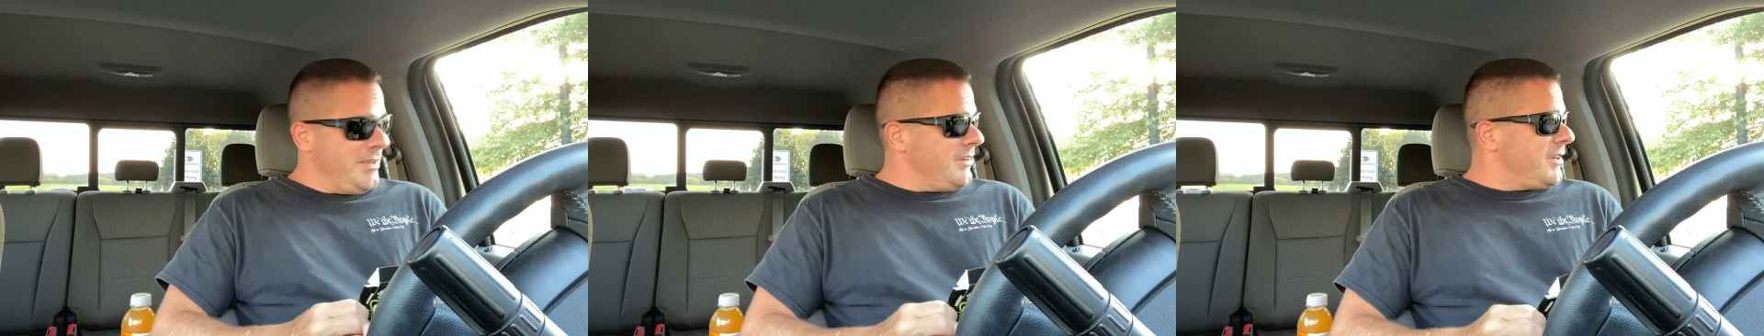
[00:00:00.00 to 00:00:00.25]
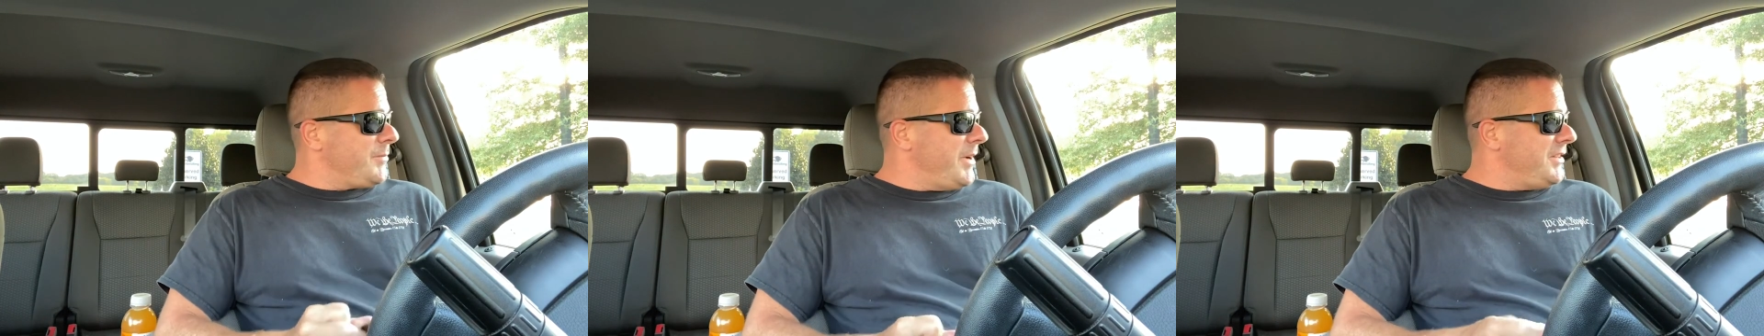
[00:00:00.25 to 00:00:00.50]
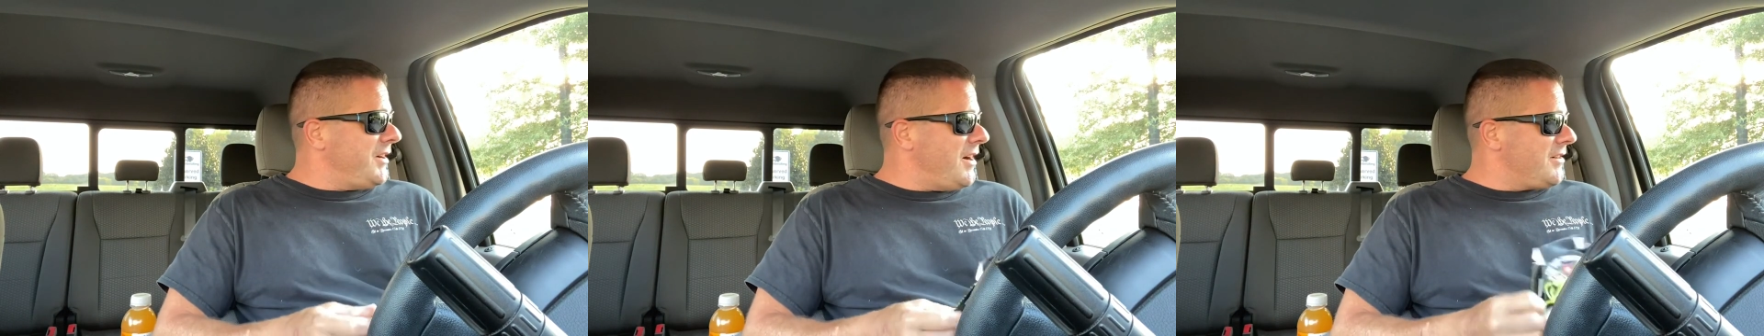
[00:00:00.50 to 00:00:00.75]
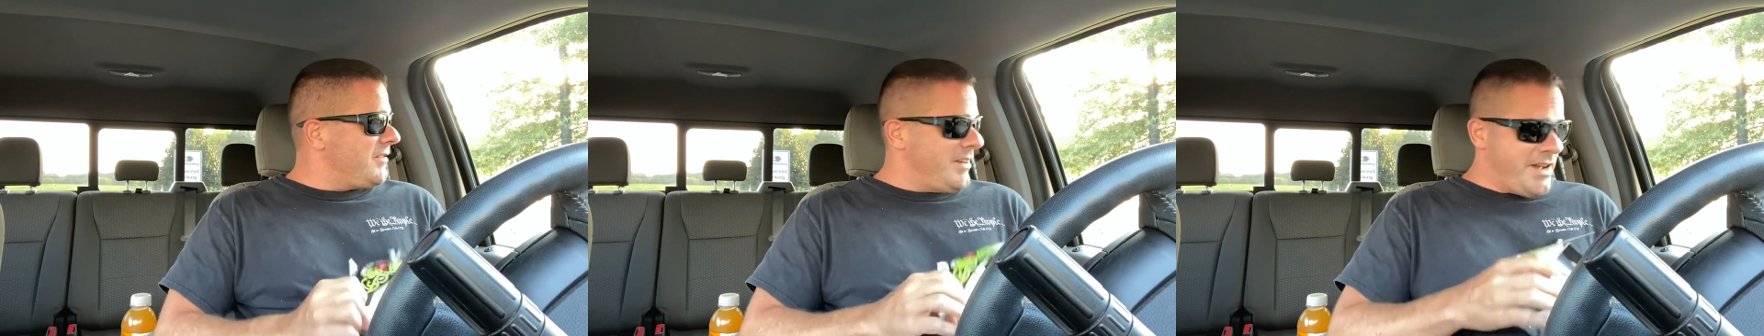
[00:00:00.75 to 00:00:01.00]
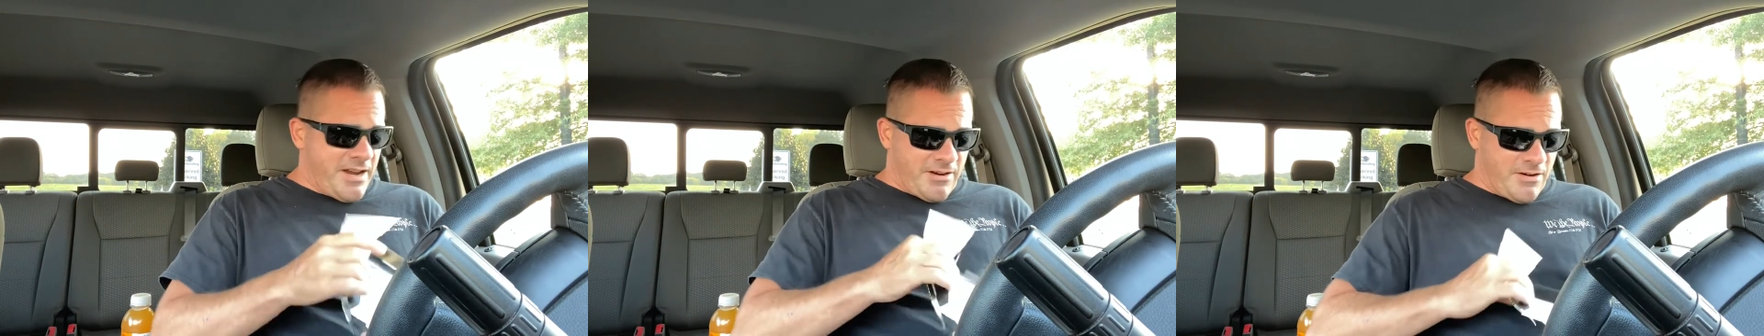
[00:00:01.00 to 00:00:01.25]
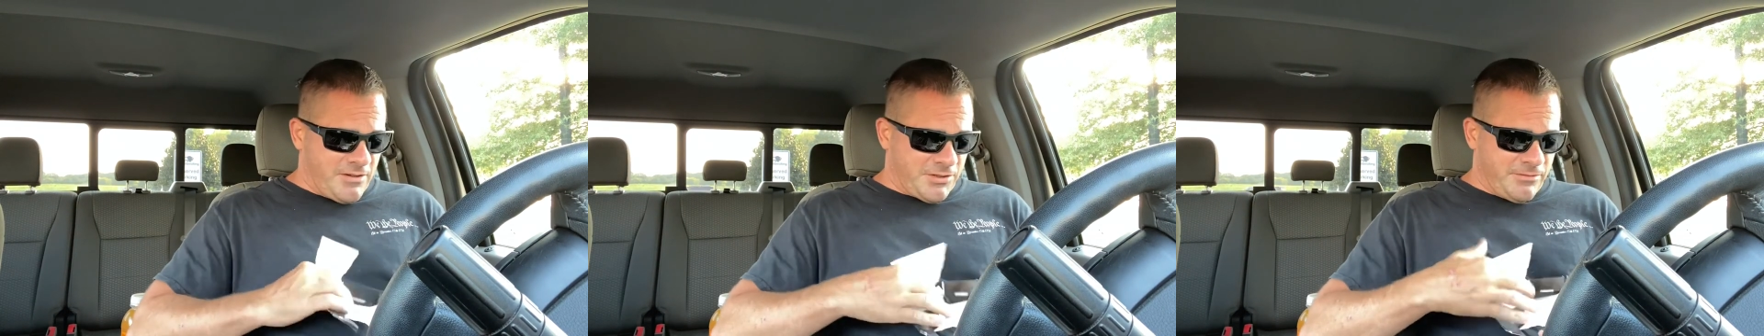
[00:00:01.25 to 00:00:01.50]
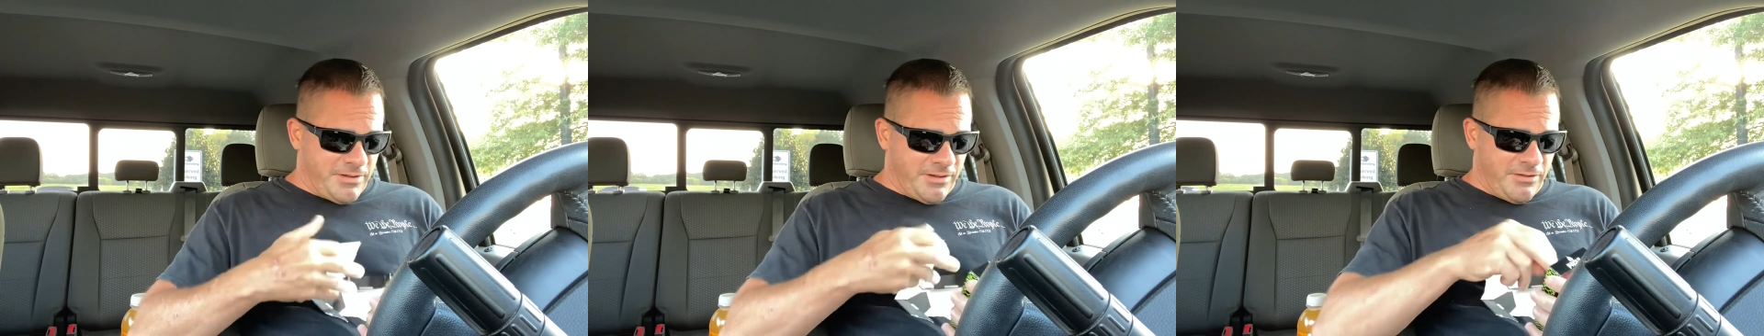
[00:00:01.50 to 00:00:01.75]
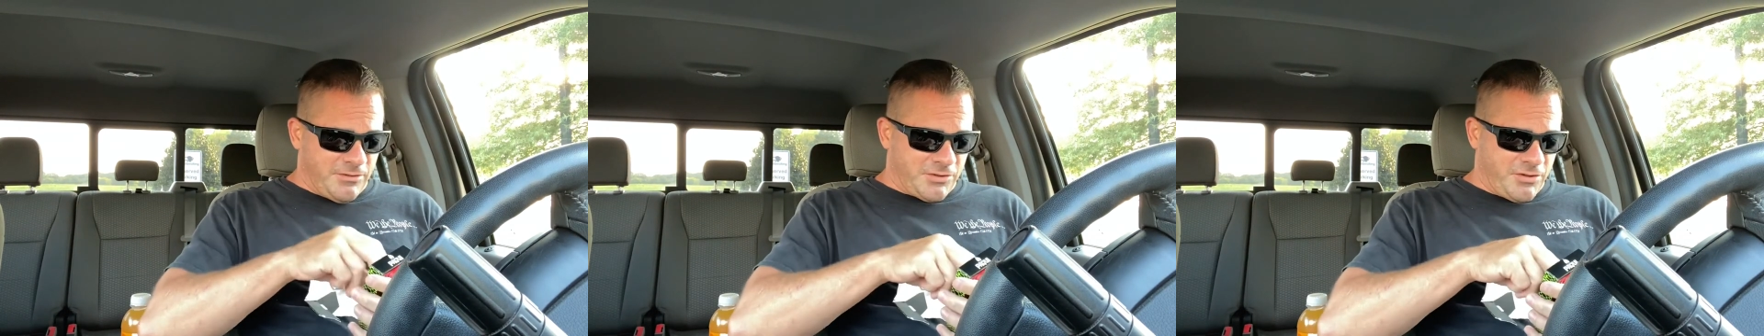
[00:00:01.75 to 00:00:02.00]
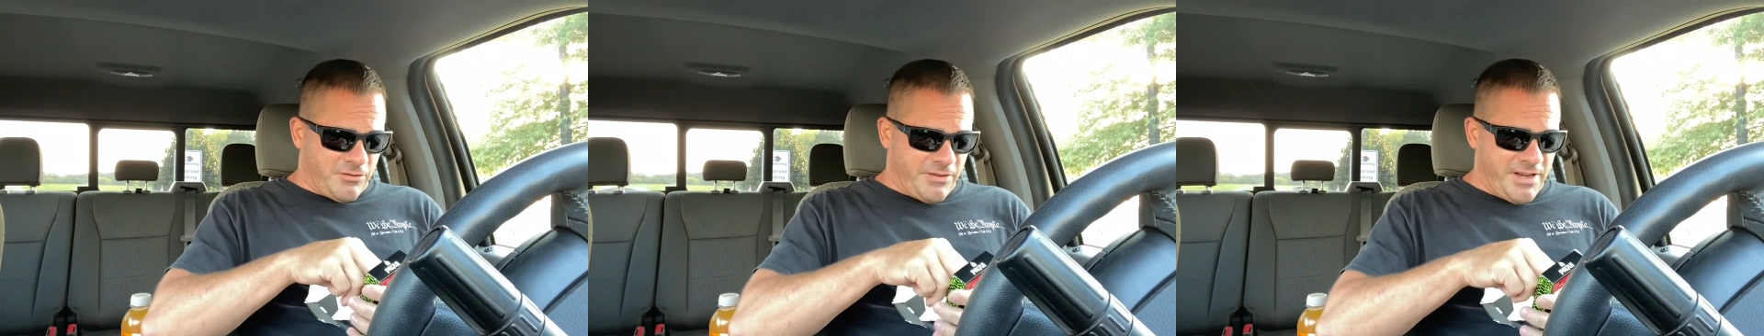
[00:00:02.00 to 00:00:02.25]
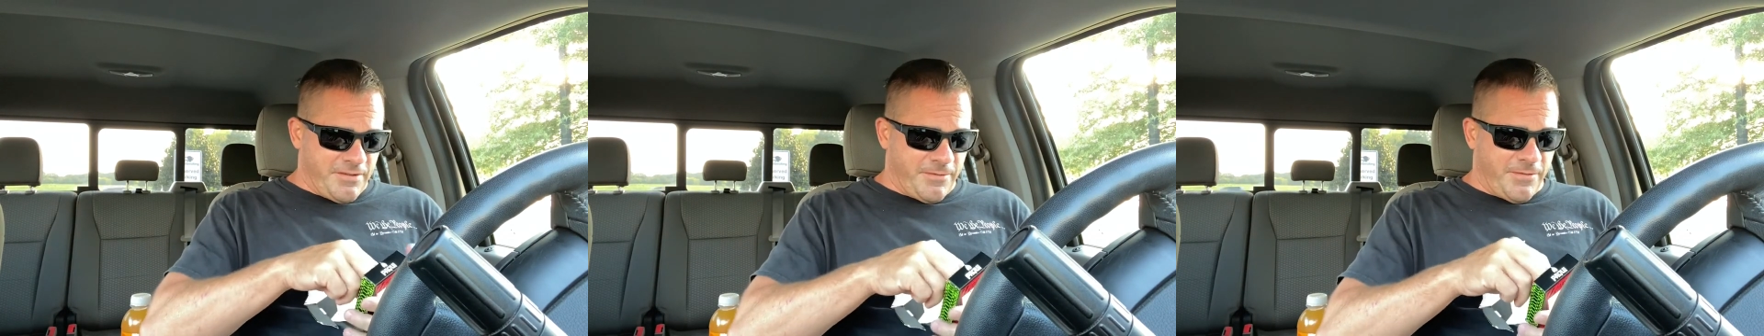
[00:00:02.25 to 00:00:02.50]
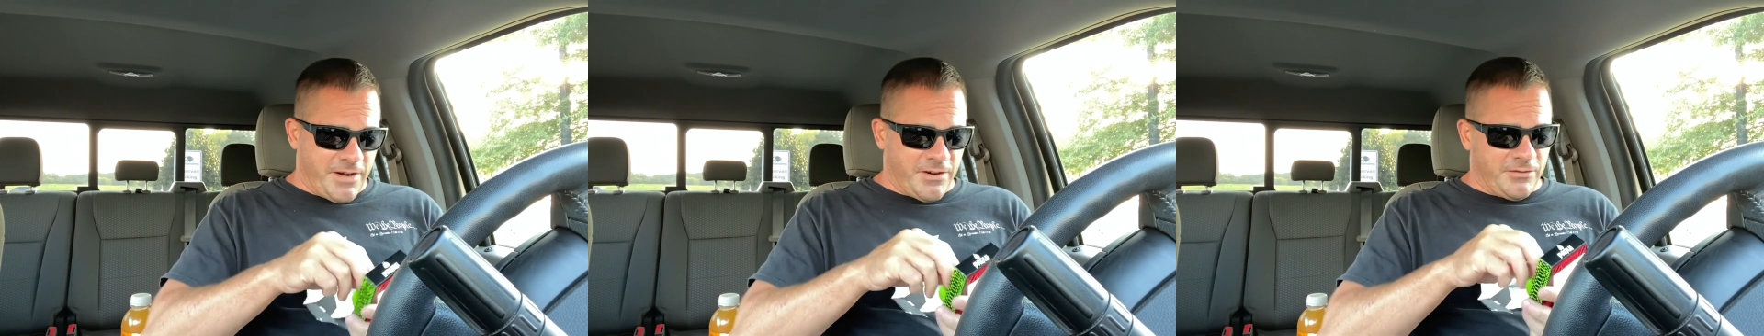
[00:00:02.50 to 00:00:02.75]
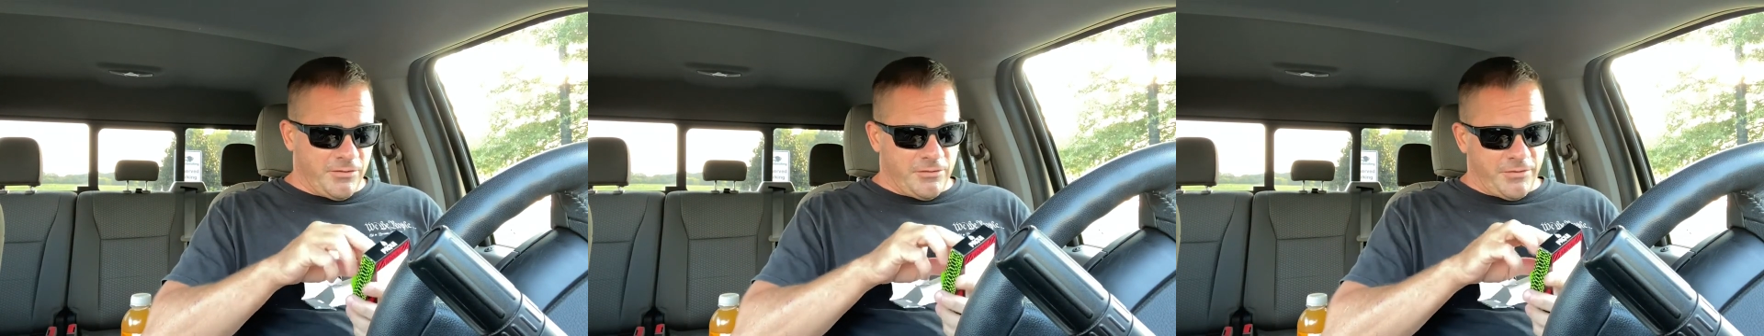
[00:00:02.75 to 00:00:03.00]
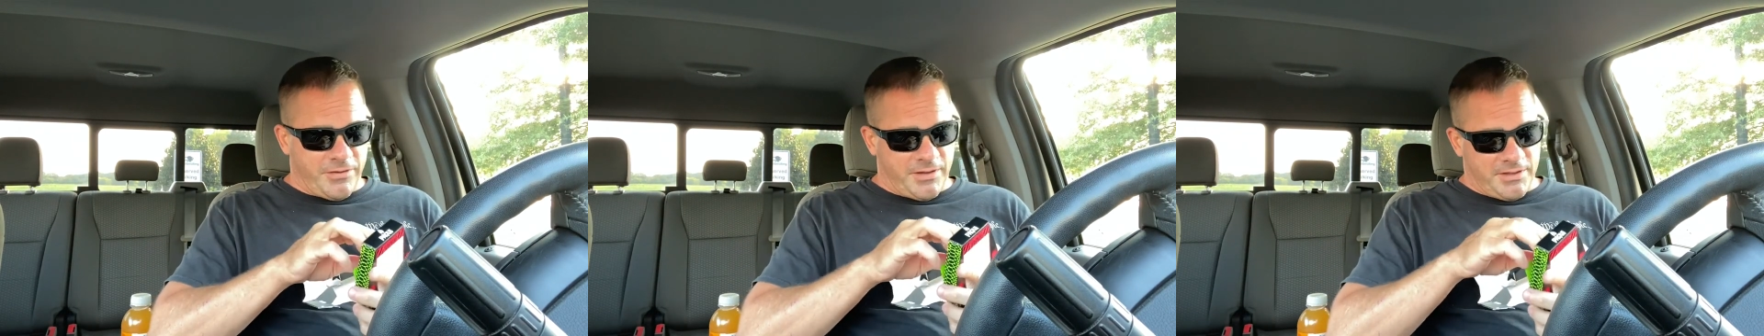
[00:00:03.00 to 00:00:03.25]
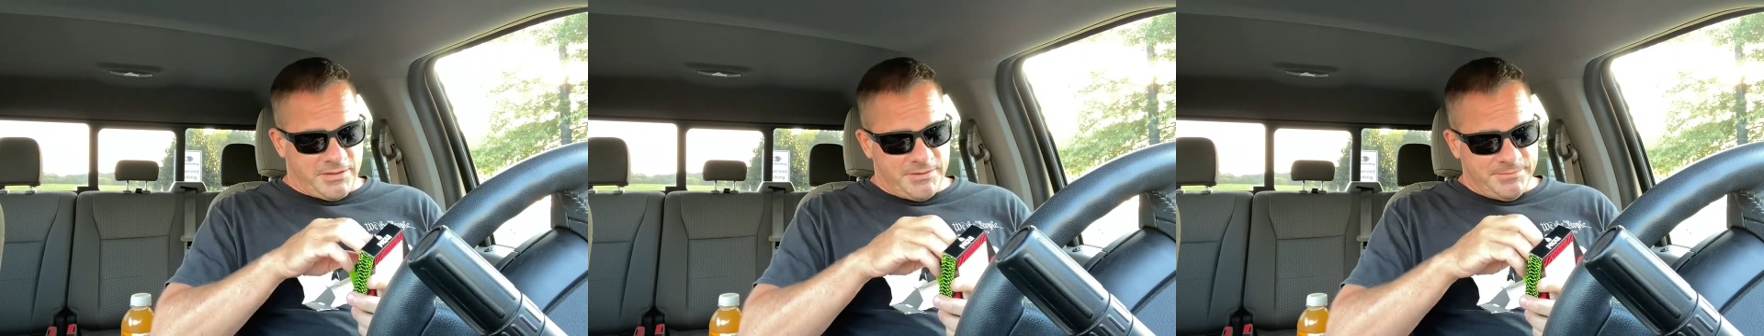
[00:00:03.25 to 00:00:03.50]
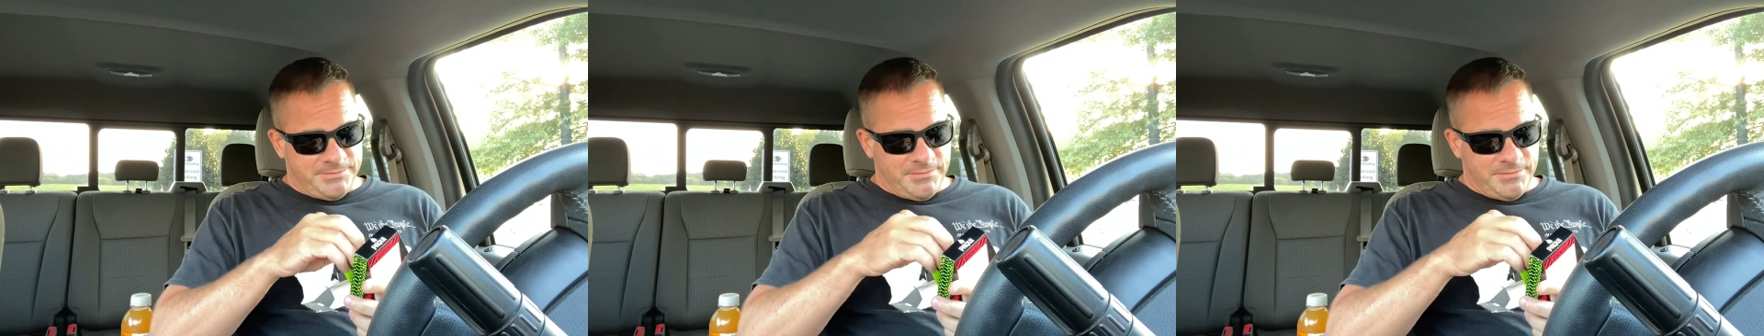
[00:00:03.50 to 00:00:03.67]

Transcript: because my daughter and I are also into those Korean fire noodle things.